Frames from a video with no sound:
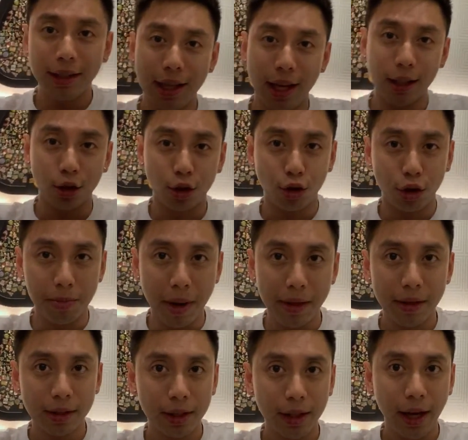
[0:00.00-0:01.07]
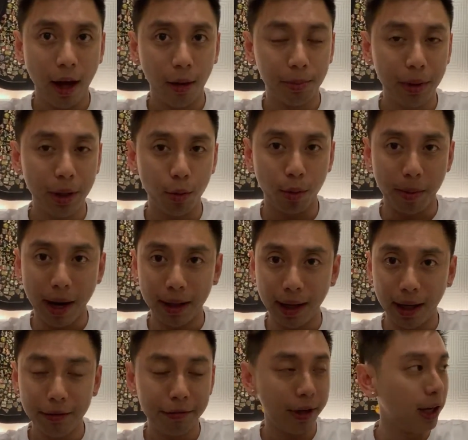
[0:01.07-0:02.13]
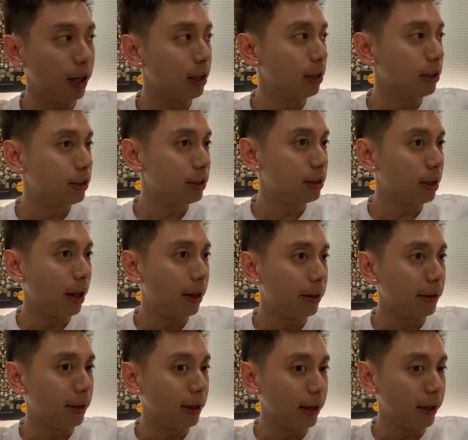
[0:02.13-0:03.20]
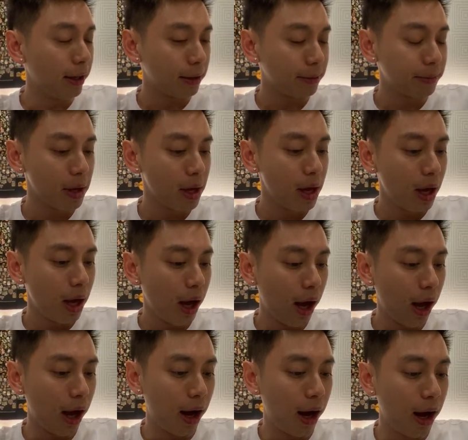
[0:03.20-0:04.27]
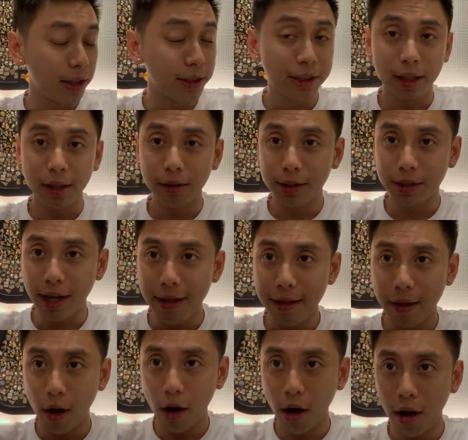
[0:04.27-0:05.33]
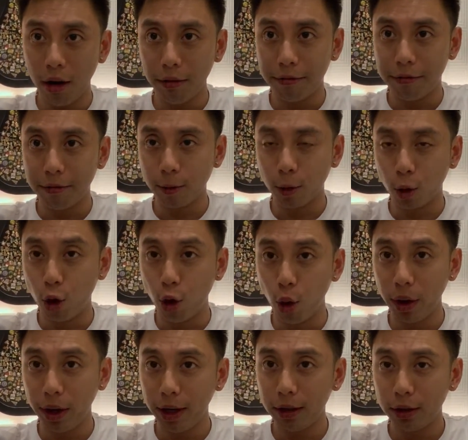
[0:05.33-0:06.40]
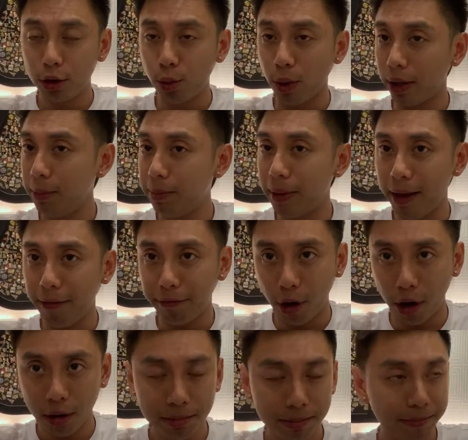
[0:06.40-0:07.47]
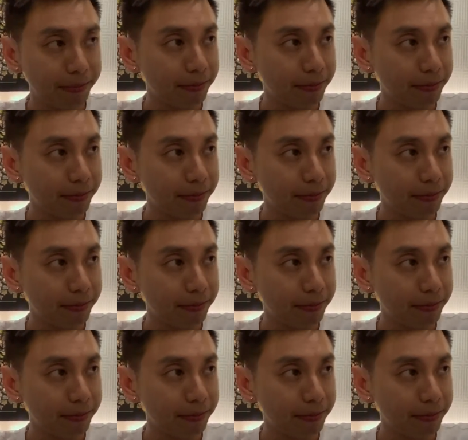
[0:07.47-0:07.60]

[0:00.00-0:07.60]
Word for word: that has tremendously helped me with my life is the uh, skill set of going to any platform,